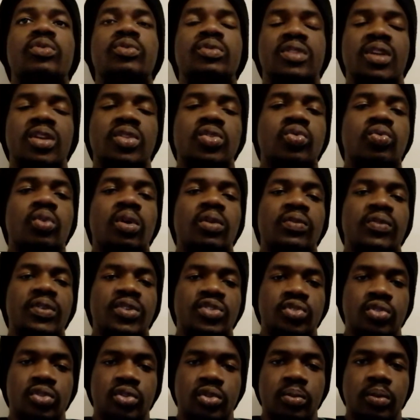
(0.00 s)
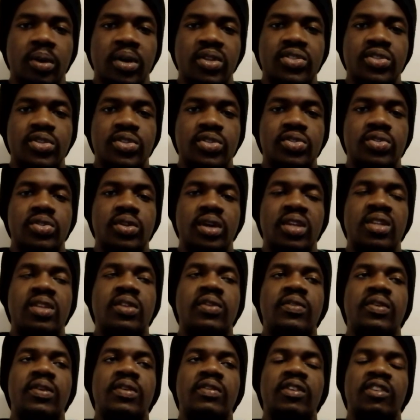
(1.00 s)
going with a 2-1 victory to Manchester United in
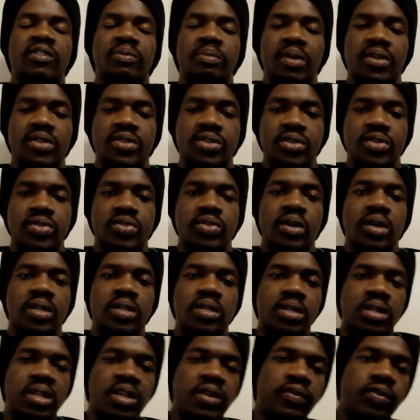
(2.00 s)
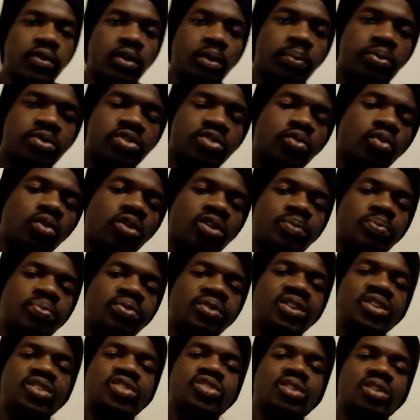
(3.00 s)
the favor of Manchester United. Leave your scoring
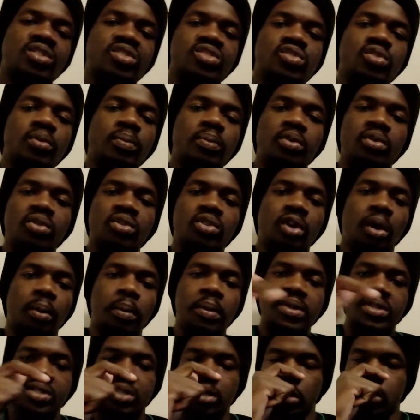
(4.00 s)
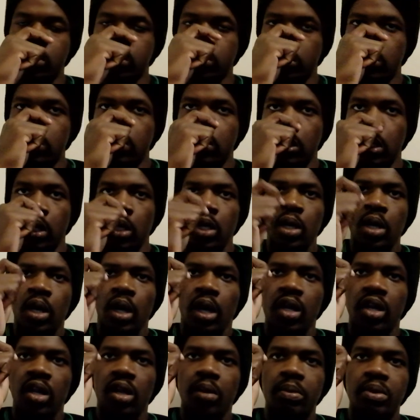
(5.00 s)
predictions down below in the comment section,
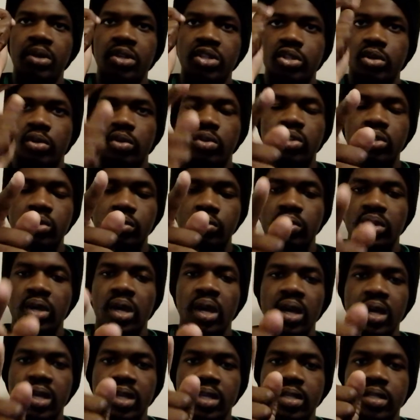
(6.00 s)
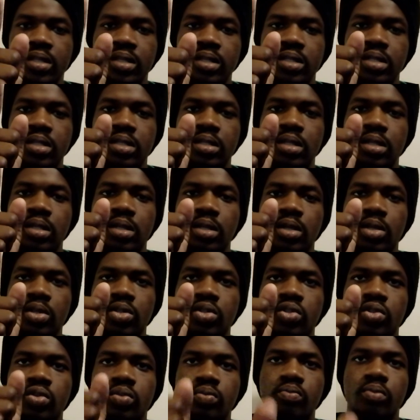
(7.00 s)
and I'll be shouting you guys
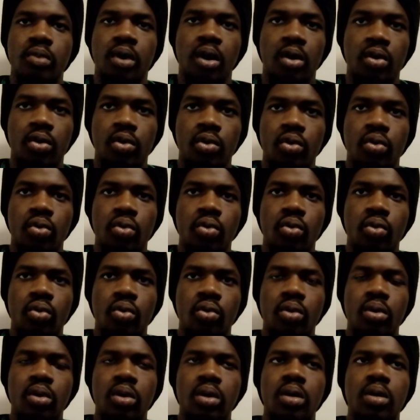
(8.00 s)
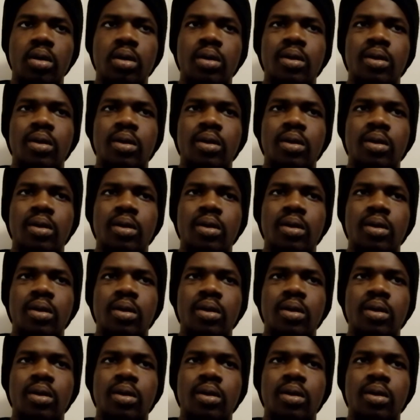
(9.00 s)
tomorrow.